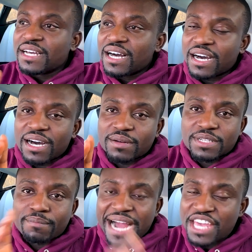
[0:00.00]
uh,
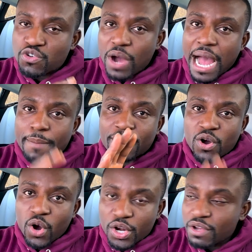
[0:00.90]
the MyQ app
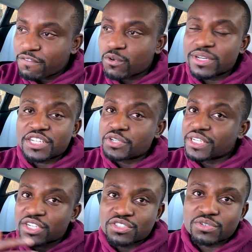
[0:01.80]
on your phone that you
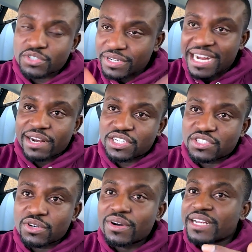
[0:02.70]
can control your garage
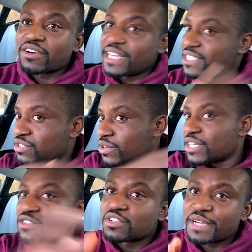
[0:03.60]
door and connect it to
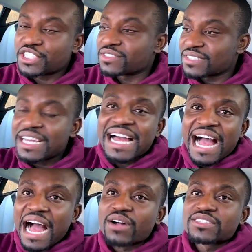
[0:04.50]
other automations
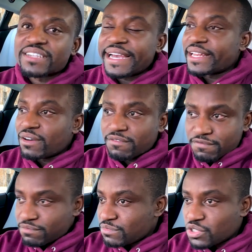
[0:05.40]
outside of
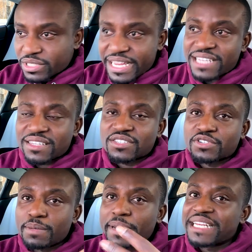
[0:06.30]
your Tesla. So
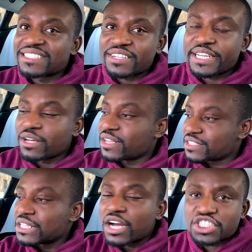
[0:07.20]
you're paying this three dollars
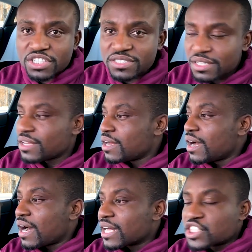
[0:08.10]
not just
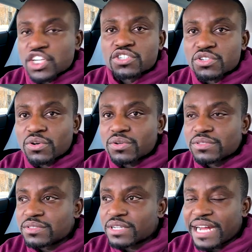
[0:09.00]
uh, to control
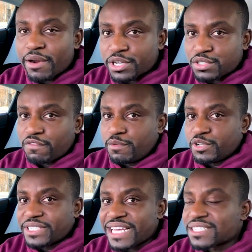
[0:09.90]
the garage door from
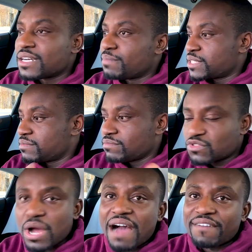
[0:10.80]
your Tesla, but
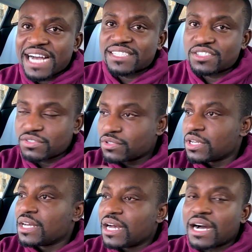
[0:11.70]
to have access to
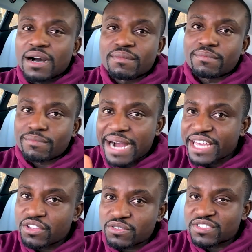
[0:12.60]
um,
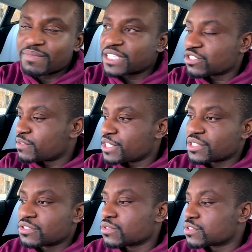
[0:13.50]
MyQ Smart
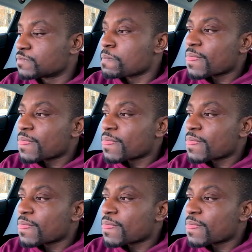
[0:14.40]
Automation tool. So